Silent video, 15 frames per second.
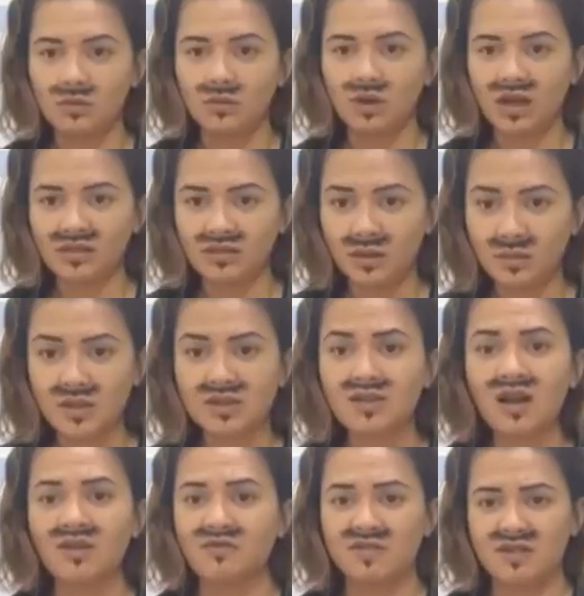Let them
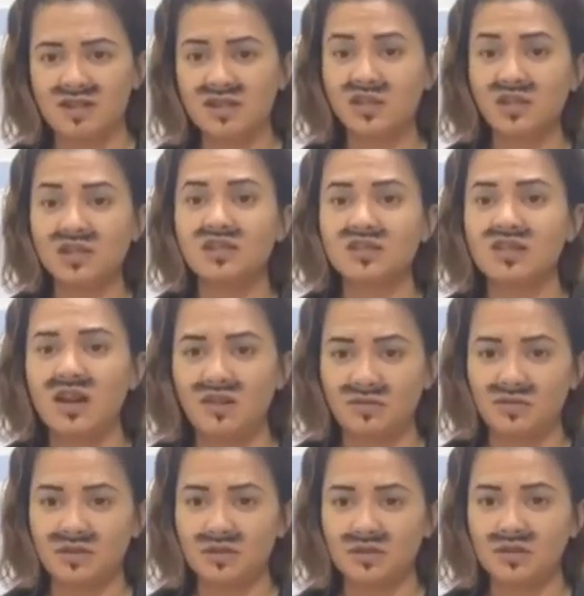suffer as she
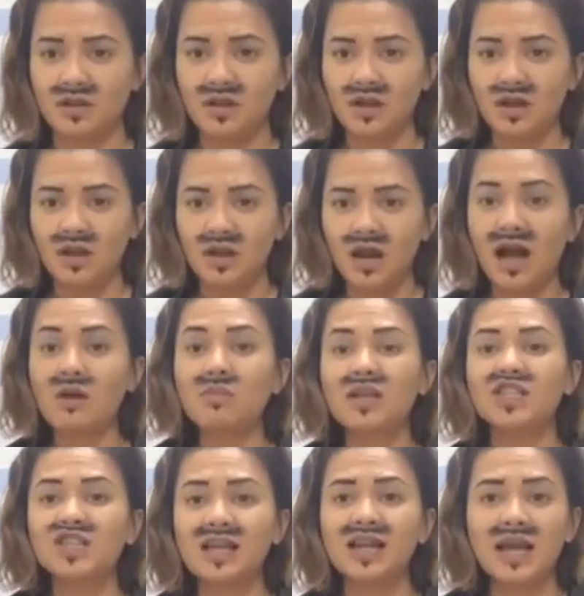suffers. How
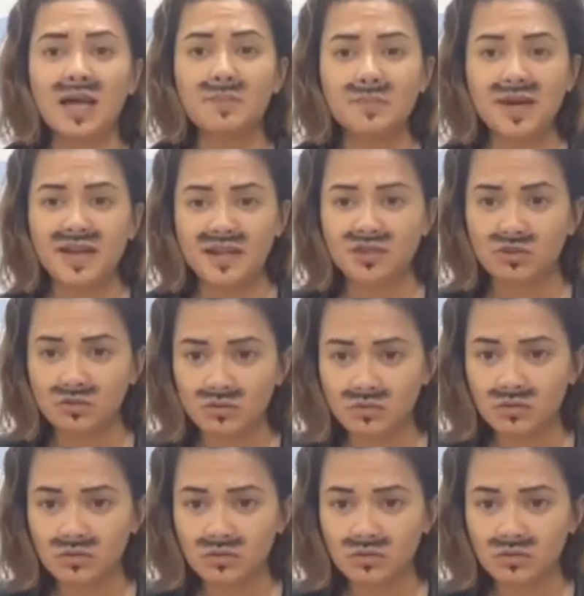much shall I pay you?